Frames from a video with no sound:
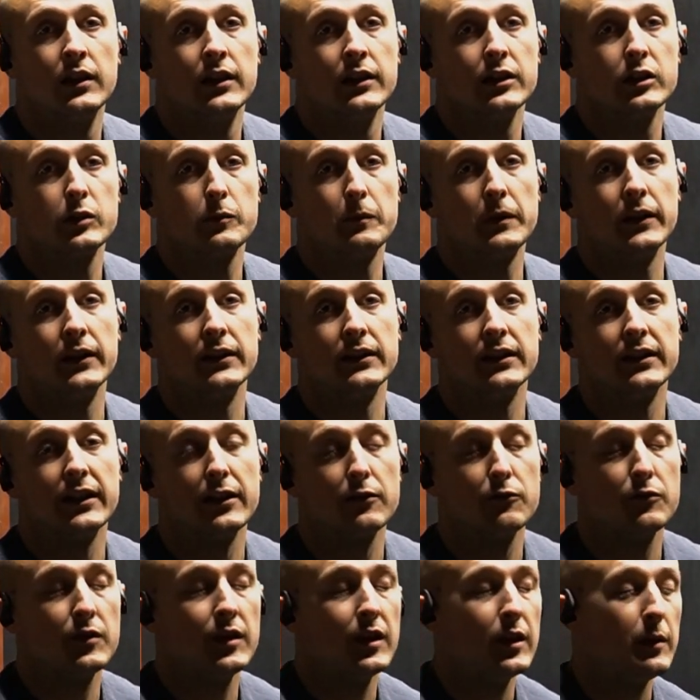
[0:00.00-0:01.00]
Just building a
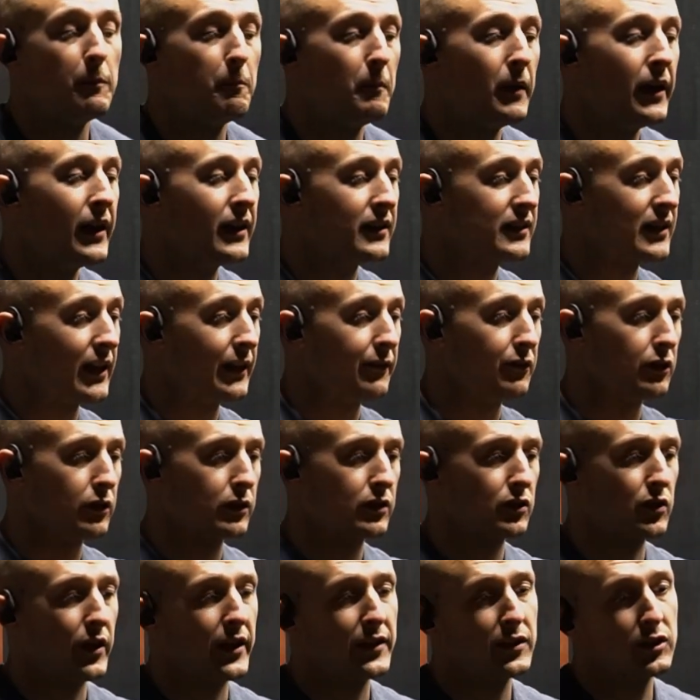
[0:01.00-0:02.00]
really base level
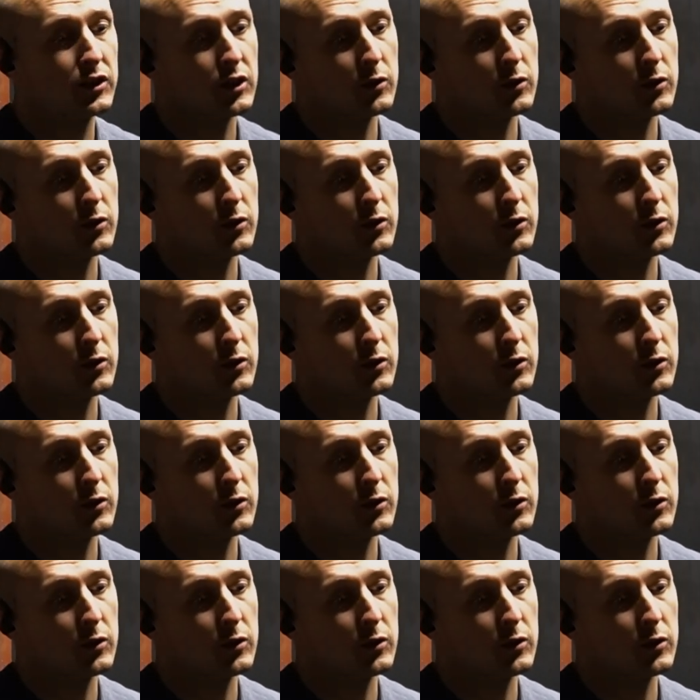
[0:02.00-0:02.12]
strength,